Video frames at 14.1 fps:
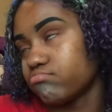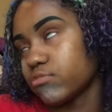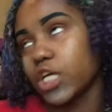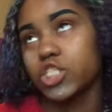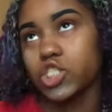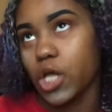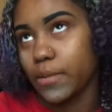
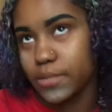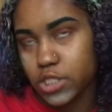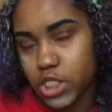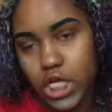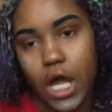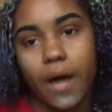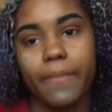a job is a
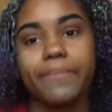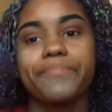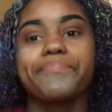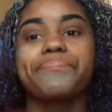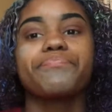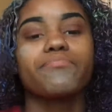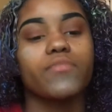job.
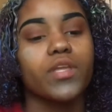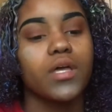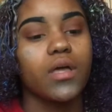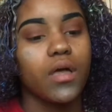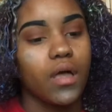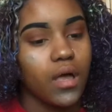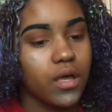
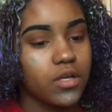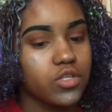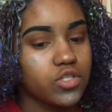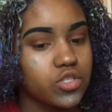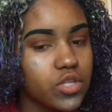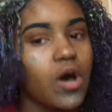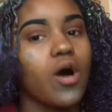
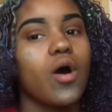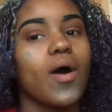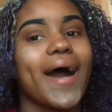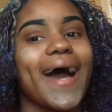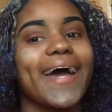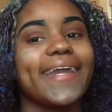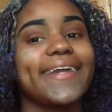So,
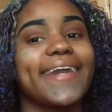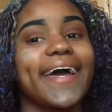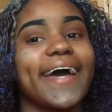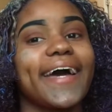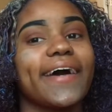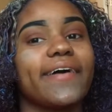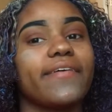I didn't
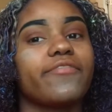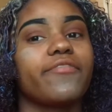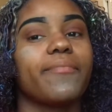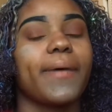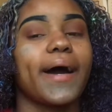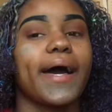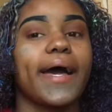have
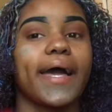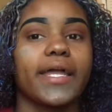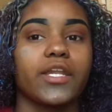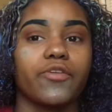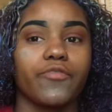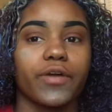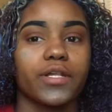my
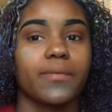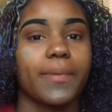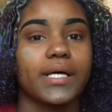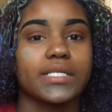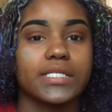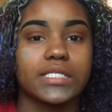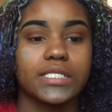direct
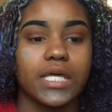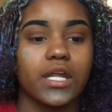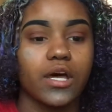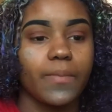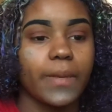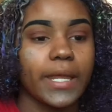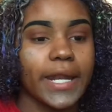deposit set
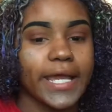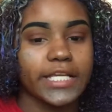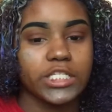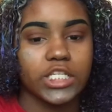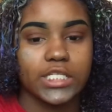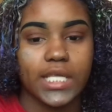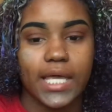up and I
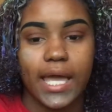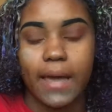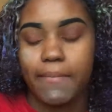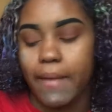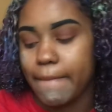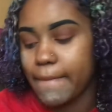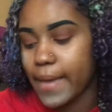just had got
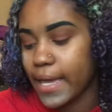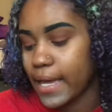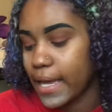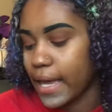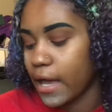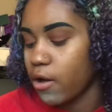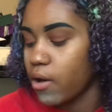my bank
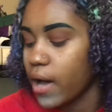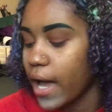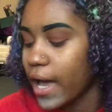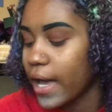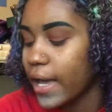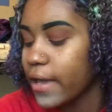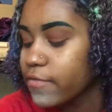account.
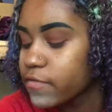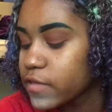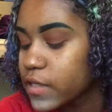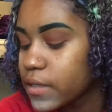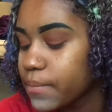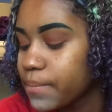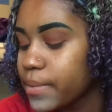
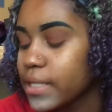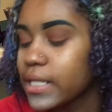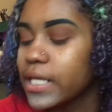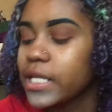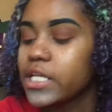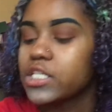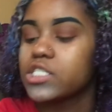I've been
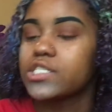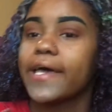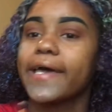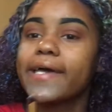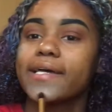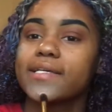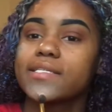getting
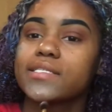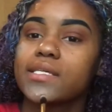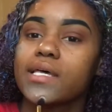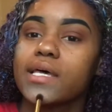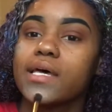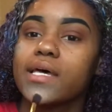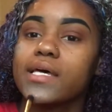checks
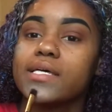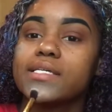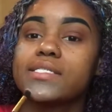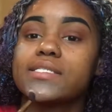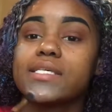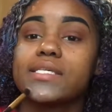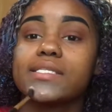
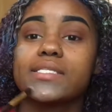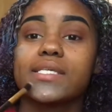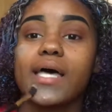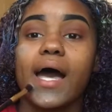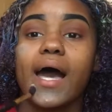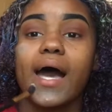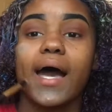since
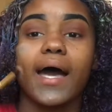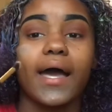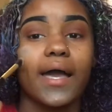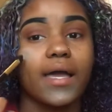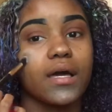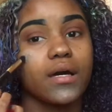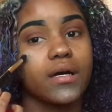
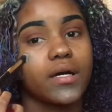I